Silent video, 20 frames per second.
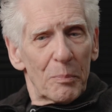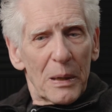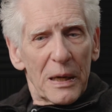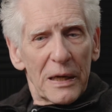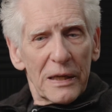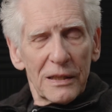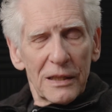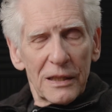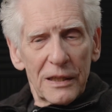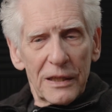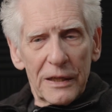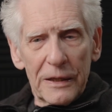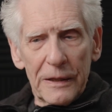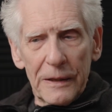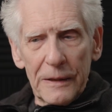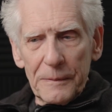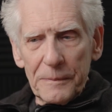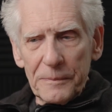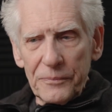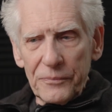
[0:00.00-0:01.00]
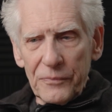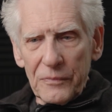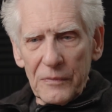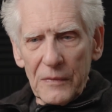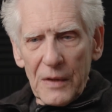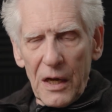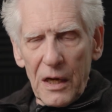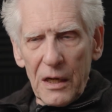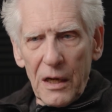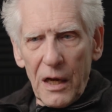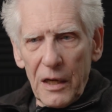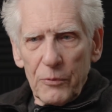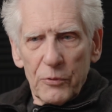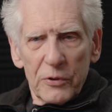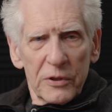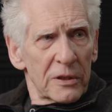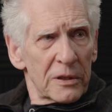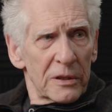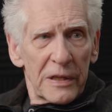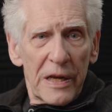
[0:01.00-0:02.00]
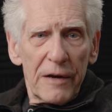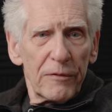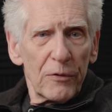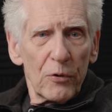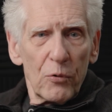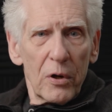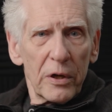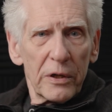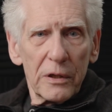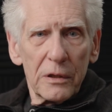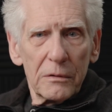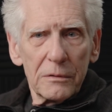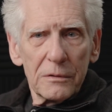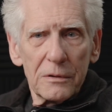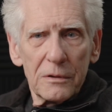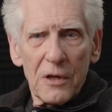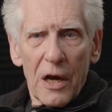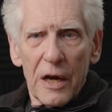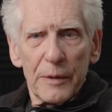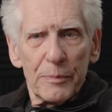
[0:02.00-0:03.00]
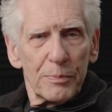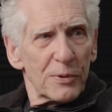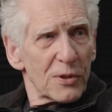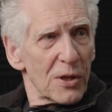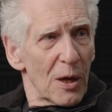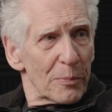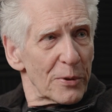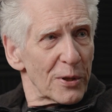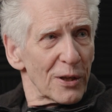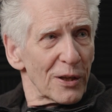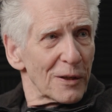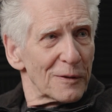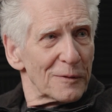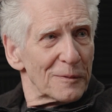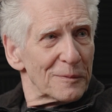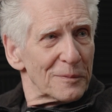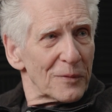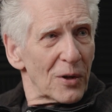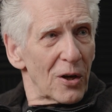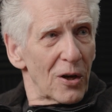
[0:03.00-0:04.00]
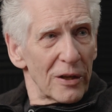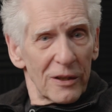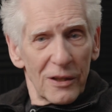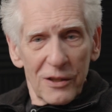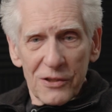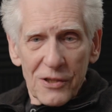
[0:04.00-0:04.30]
But I would never want to type something on a